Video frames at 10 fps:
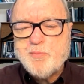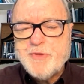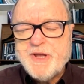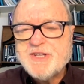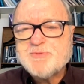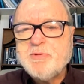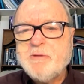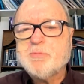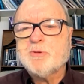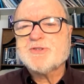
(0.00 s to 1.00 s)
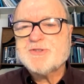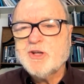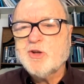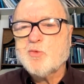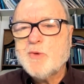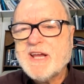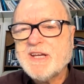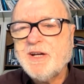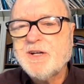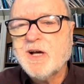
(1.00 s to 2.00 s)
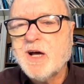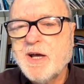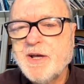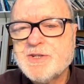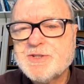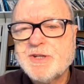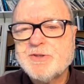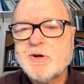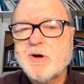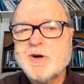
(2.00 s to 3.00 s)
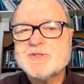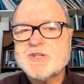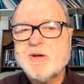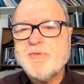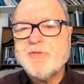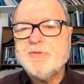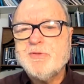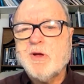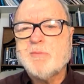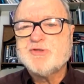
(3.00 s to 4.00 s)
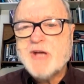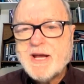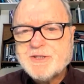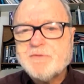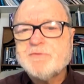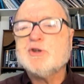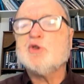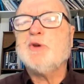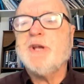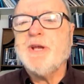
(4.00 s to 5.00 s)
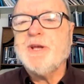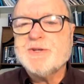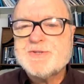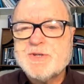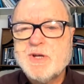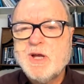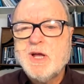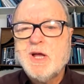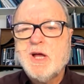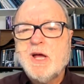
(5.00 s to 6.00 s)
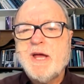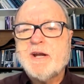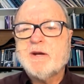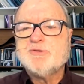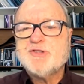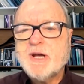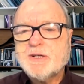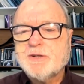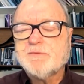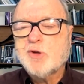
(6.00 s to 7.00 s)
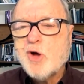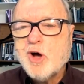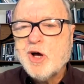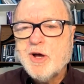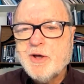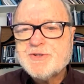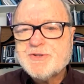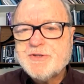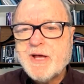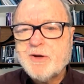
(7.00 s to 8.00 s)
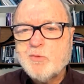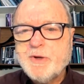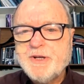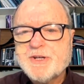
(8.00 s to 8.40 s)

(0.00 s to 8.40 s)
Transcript: these people still recognize that there are some objective duties and objective laws that we